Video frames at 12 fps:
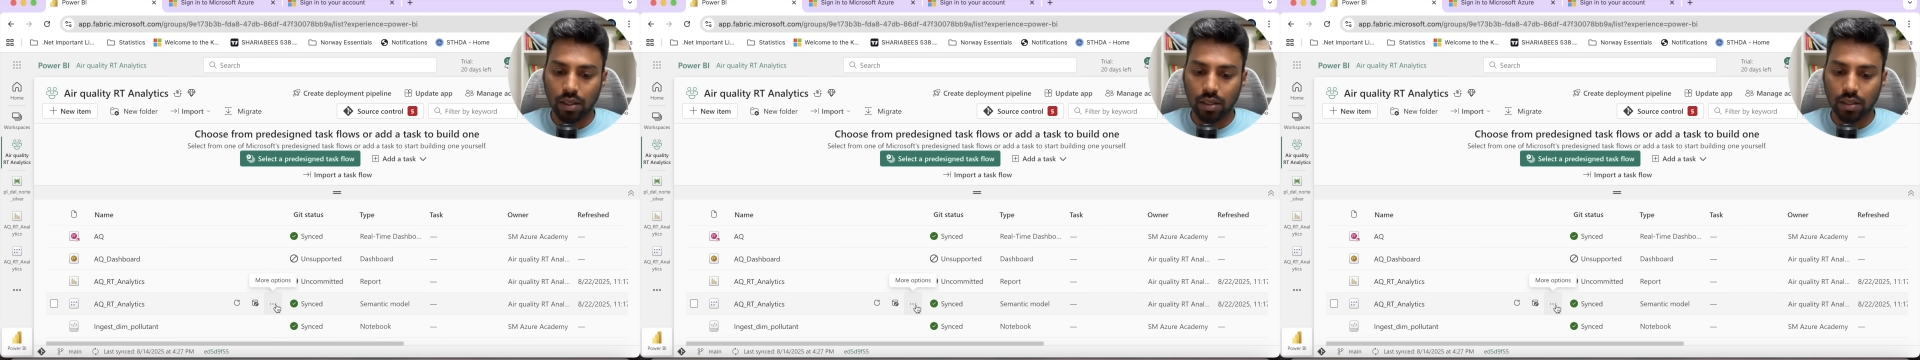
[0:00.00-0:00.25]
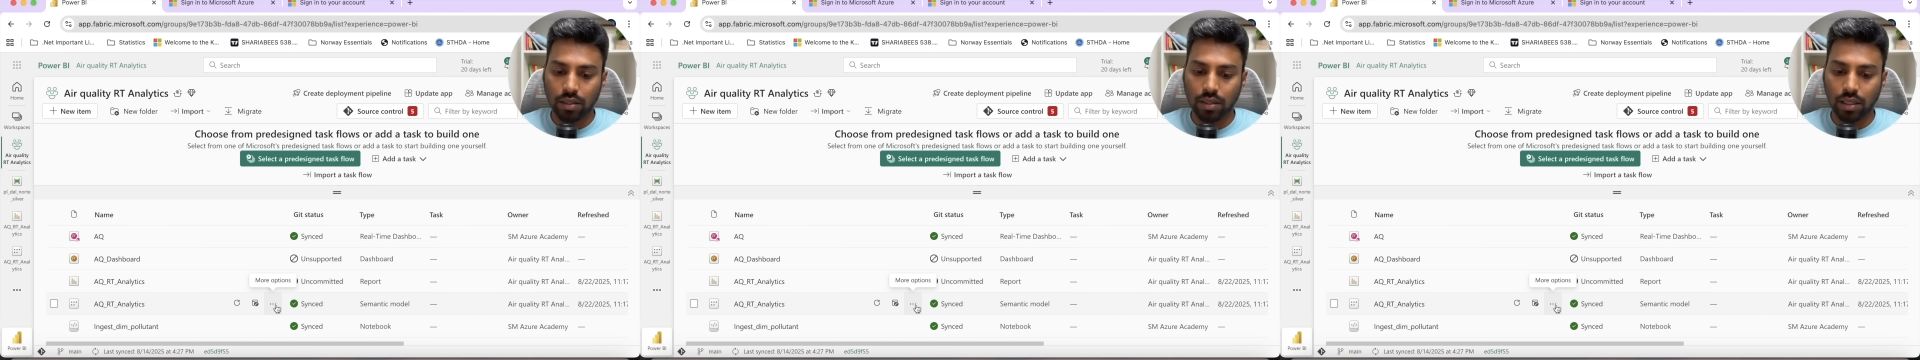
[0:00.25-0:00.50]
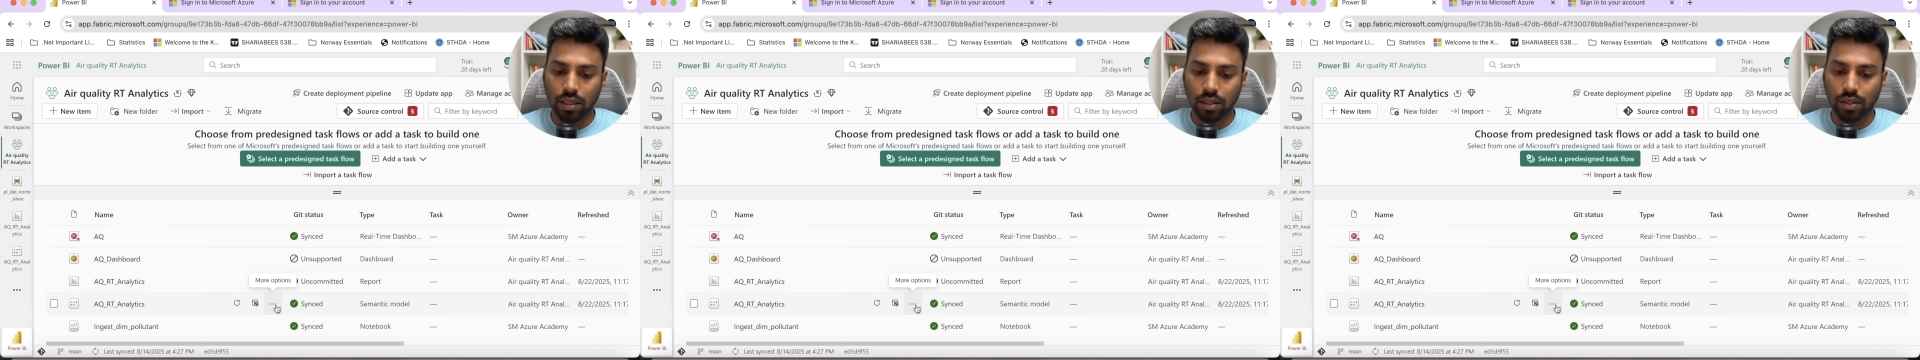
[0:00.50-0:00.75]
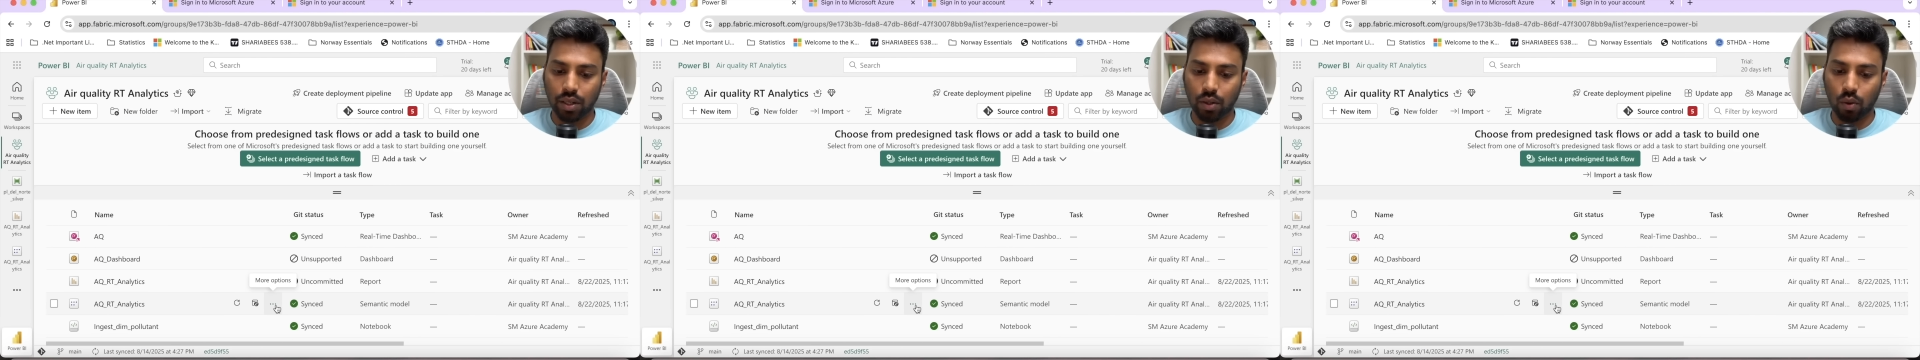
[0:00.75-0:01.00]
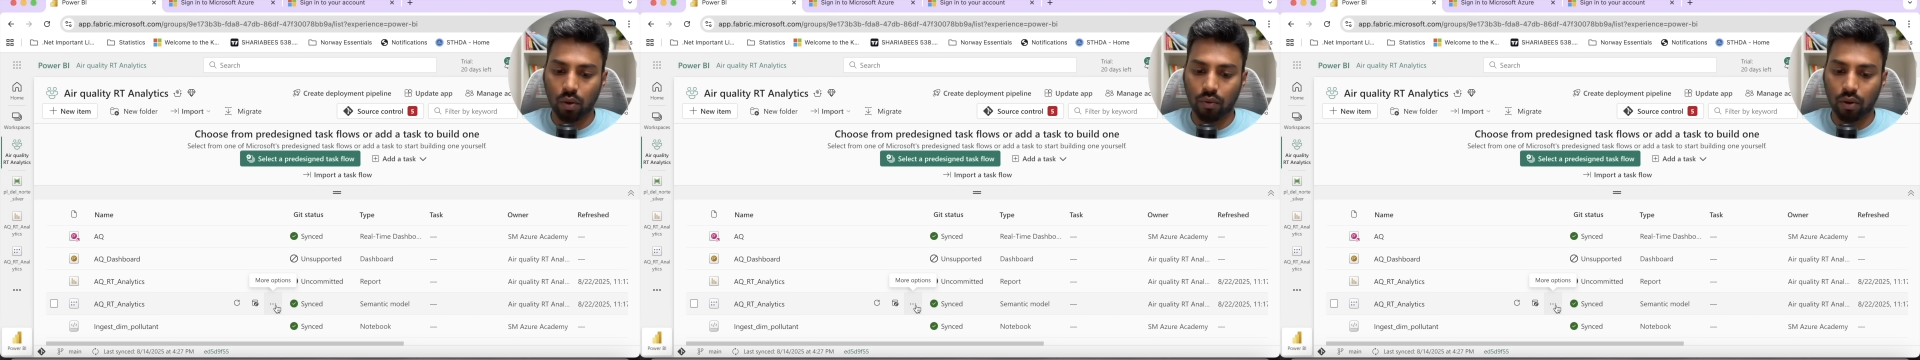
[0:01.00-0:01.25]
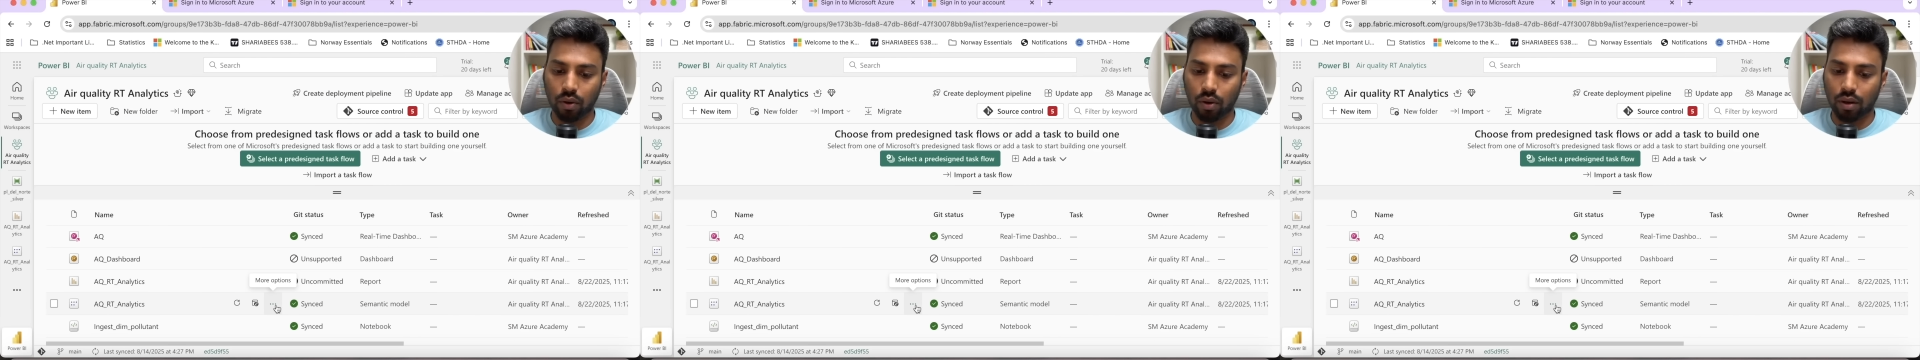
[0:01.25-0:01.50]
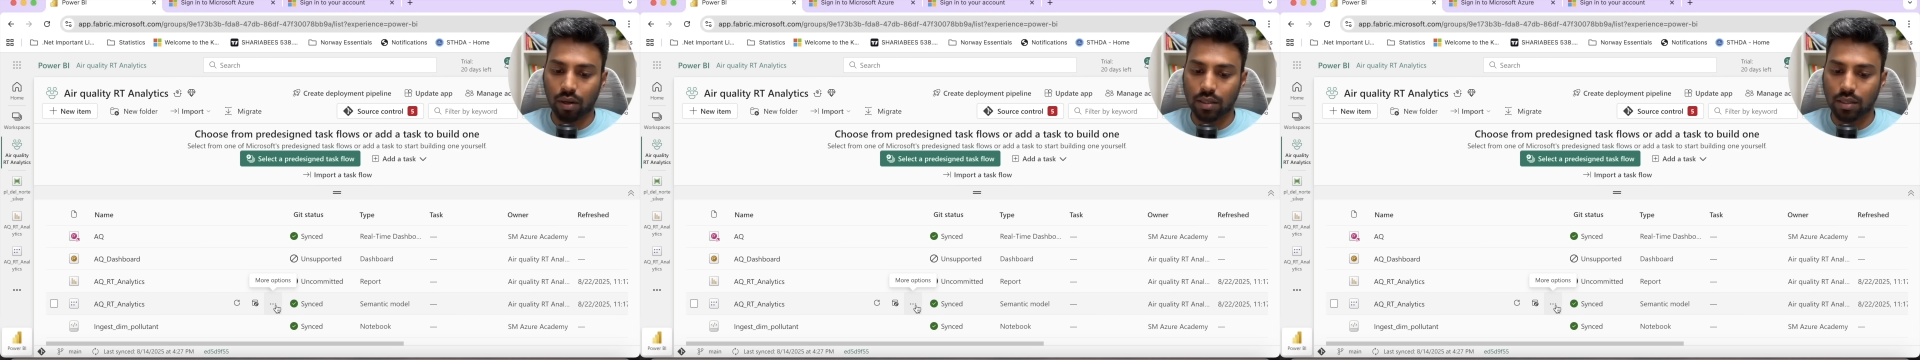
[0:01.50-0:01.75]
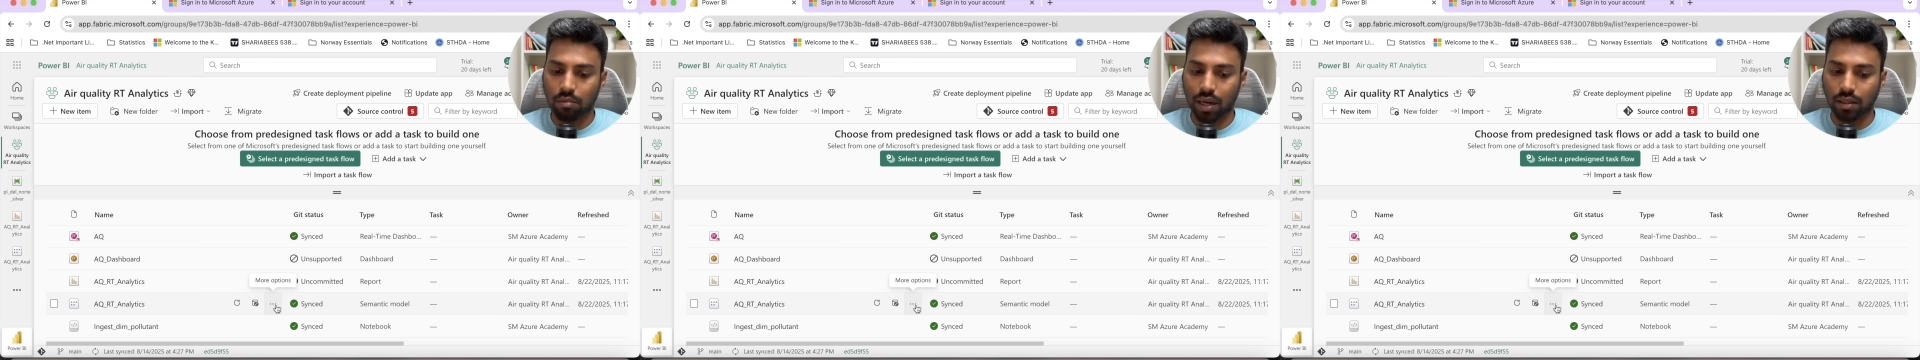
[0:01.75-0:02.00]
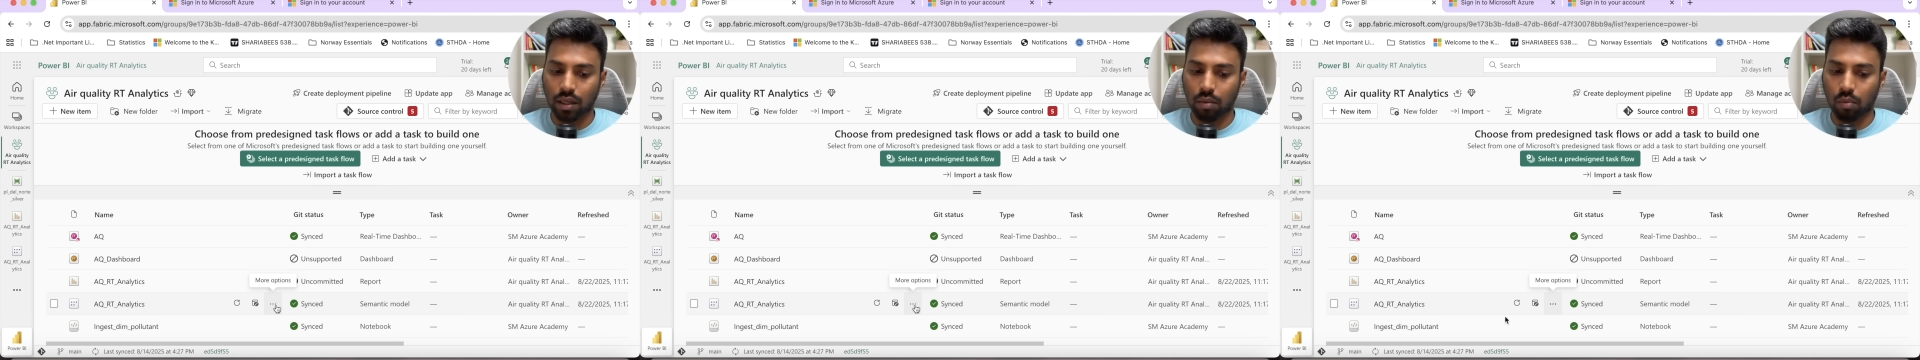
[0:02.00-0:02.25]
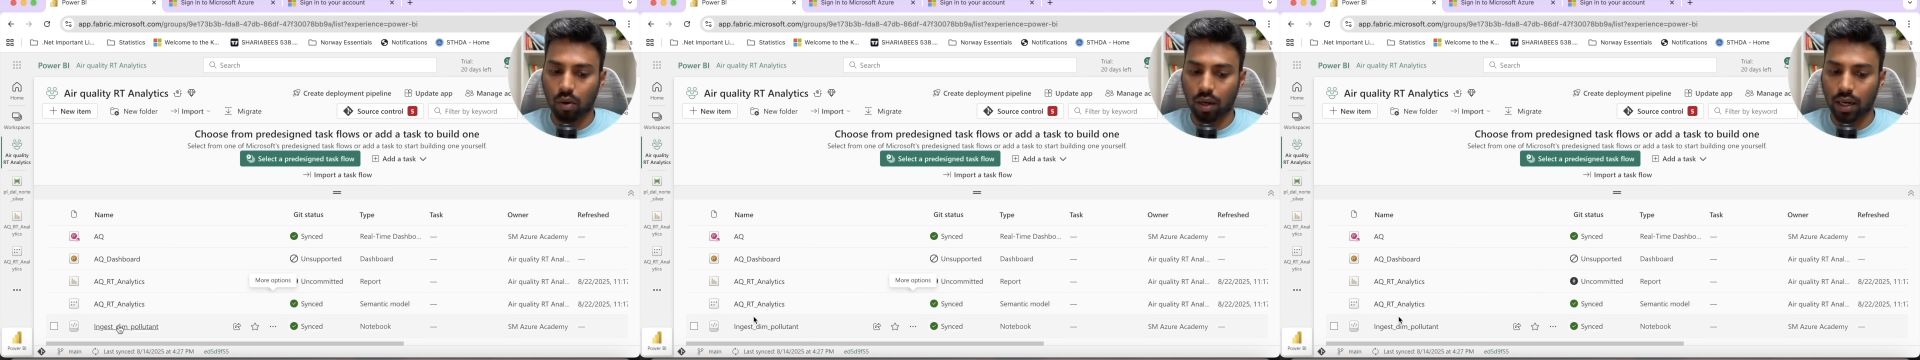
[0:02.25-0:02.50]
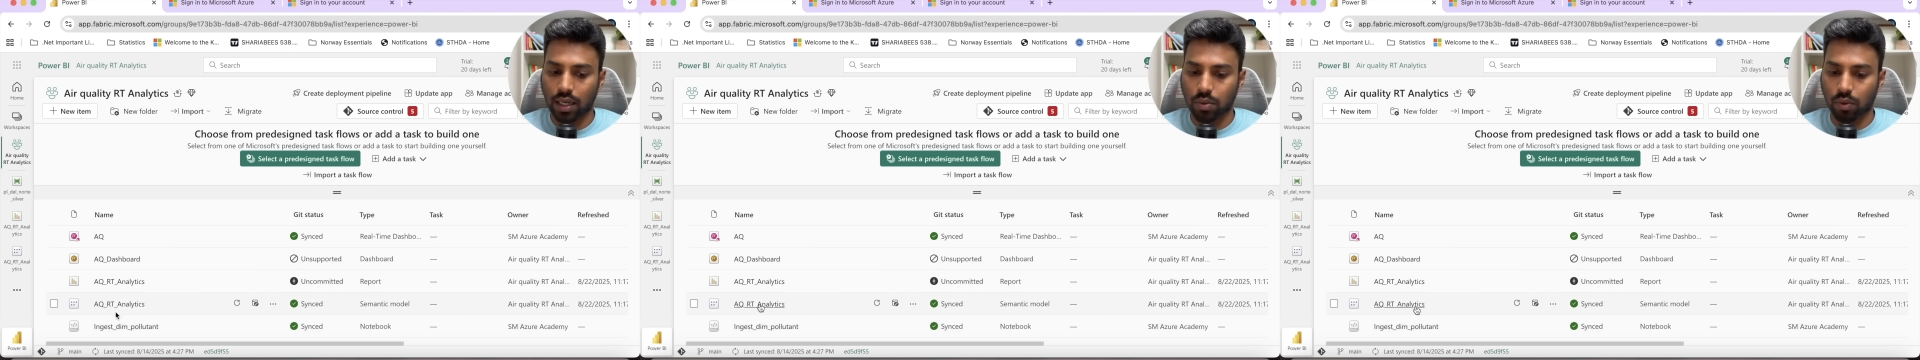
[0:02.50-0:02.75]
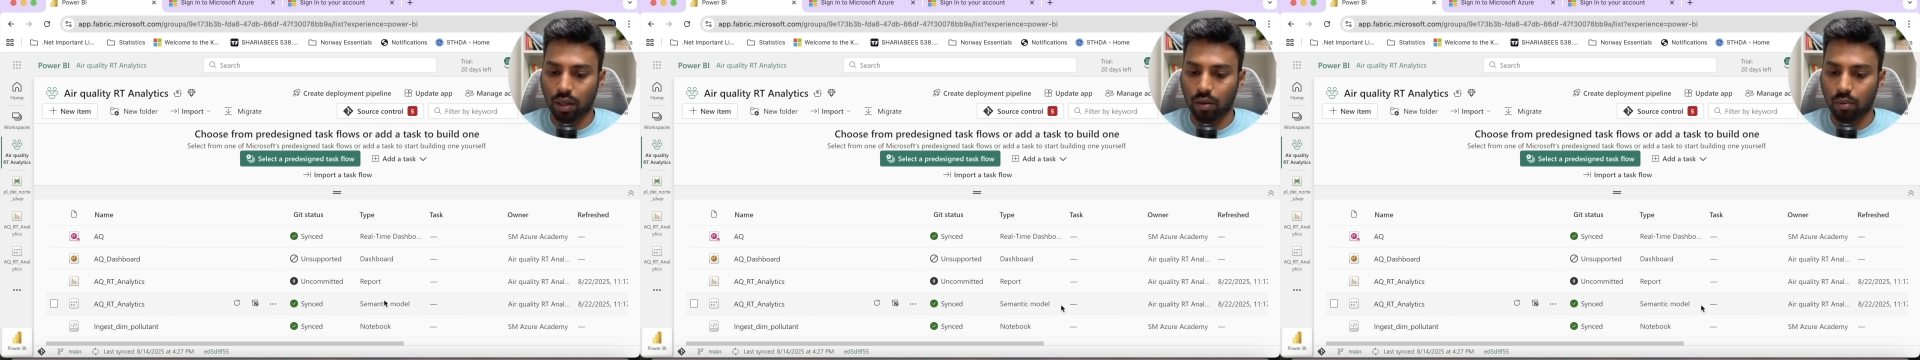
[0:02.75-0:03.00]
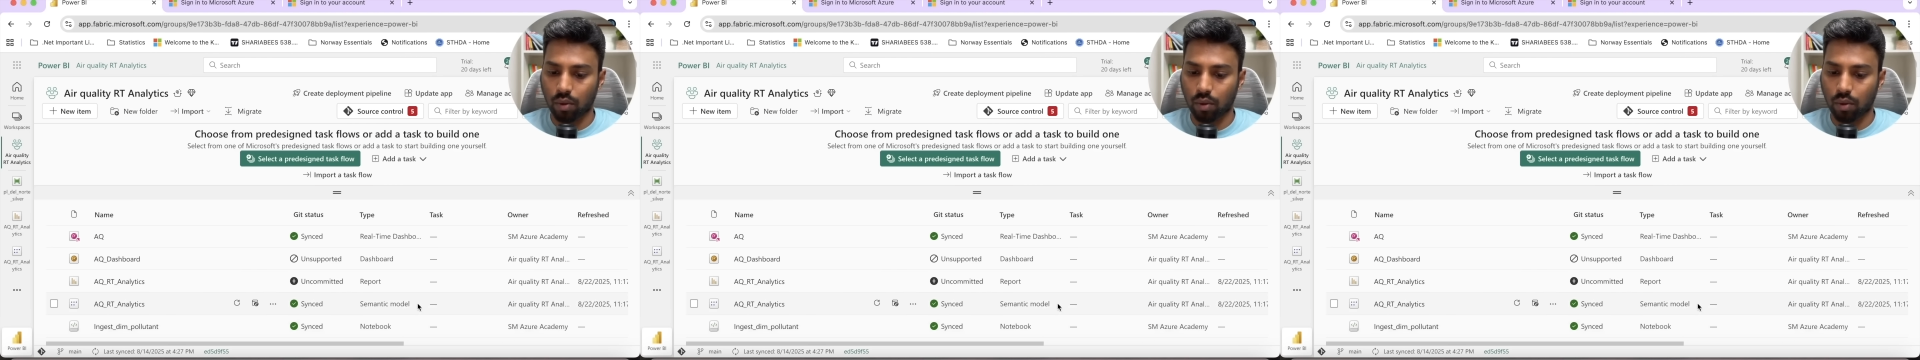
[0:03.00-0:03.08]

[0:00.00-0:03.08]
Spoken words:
set a schedule for your semantic model as well.